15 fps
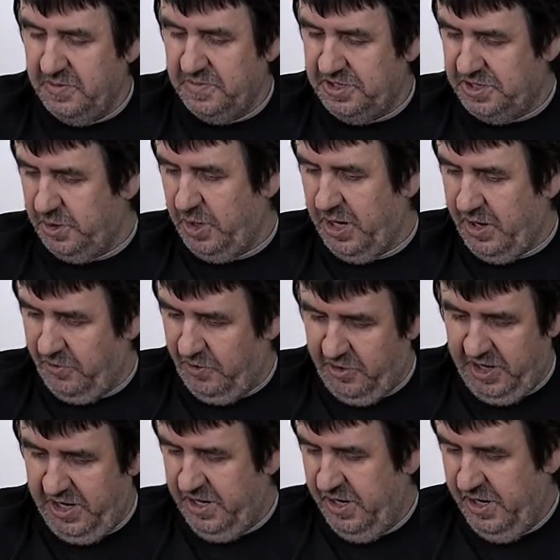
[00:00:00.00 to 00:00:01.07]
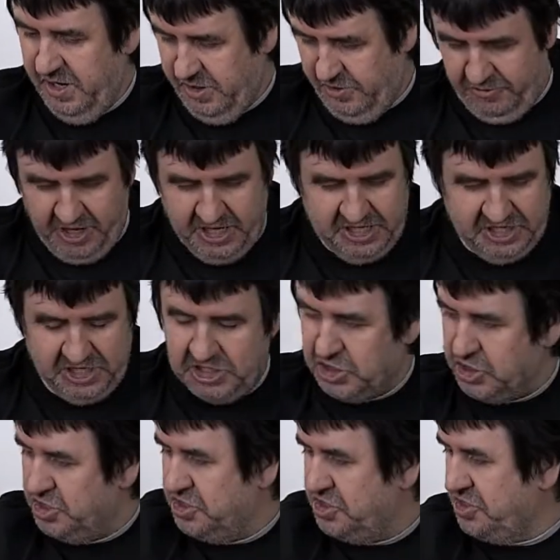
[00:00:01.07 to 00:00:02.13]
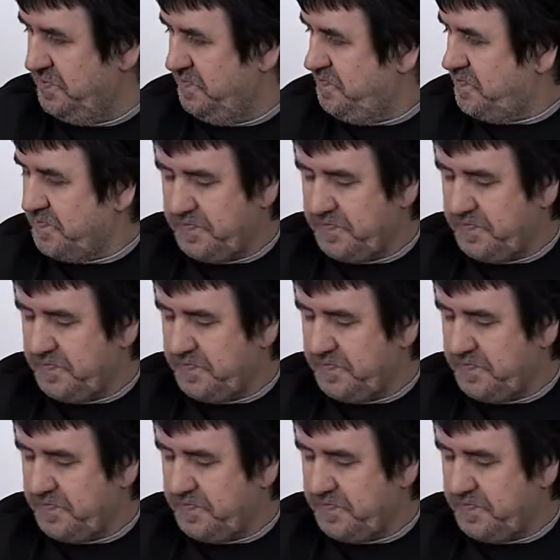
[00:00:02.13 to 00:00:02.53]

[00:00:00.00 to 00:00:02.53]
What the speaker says: comes to outright race engines.